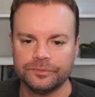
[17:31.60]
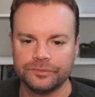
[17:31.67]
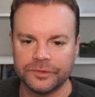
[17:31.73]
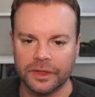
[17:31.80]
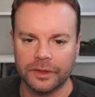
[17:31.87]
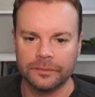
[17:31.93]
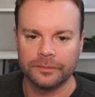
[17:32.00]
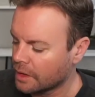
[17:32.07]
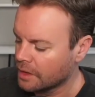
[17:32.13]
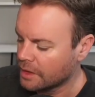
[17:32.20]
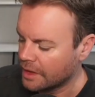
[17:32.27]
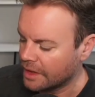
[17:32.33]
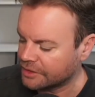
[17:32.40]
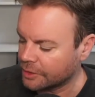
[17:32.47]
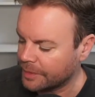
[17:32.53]
Yeah.
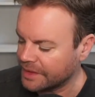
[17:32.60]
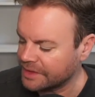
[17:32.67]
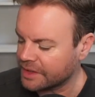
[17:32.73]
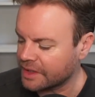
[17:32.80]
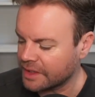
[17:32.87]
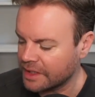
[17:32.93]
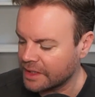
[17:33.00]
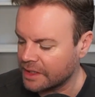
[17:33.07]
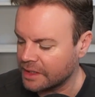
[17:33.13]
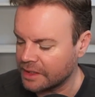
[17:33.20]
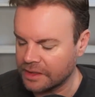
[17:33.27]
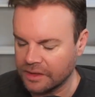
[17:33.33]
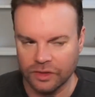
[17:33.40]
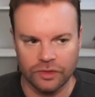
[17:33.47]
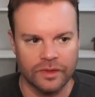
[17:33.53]
And so basically,
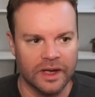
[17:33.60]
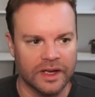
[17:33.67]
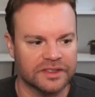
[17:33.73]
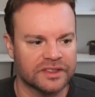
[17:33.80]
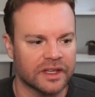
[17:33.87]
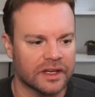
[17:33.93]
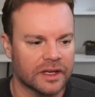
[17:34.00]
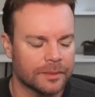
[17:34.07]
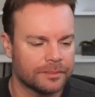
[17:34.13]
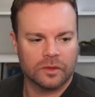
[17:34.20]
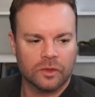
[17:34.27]
you guys set up